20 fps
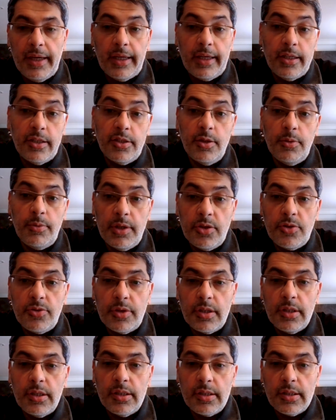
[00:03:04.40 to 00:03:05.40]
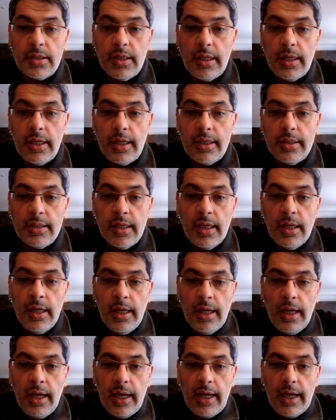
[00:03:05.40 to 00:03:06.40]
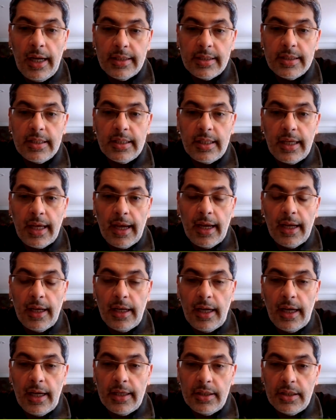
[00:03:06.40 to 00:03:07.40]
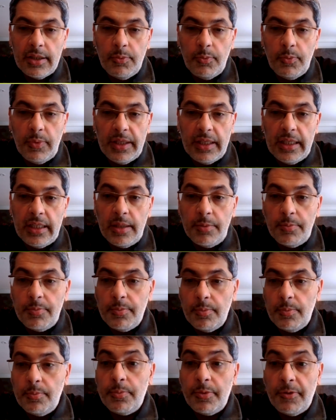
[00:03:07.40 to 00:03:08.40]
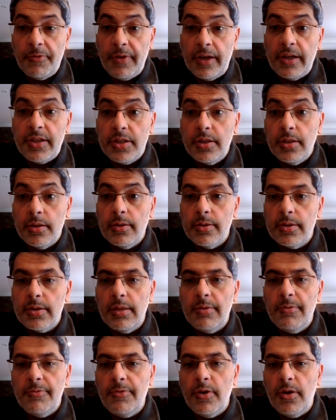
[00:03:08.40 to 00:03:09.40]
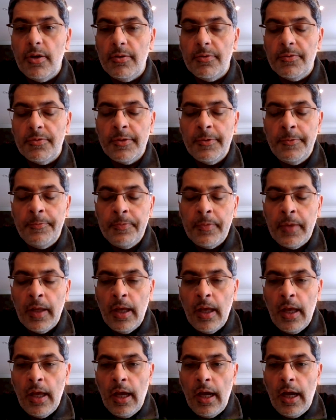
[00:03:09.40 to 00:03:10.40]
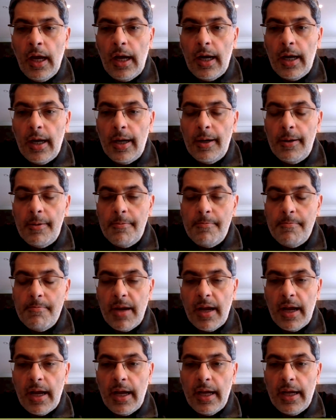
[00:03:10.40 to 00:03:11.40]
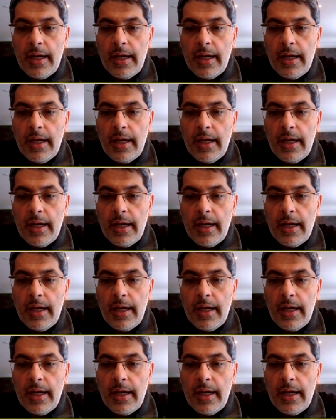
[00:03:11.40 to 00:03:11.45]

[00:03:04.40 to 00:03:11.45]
big and too intricate and had scale, and we needed professionals involved. We'd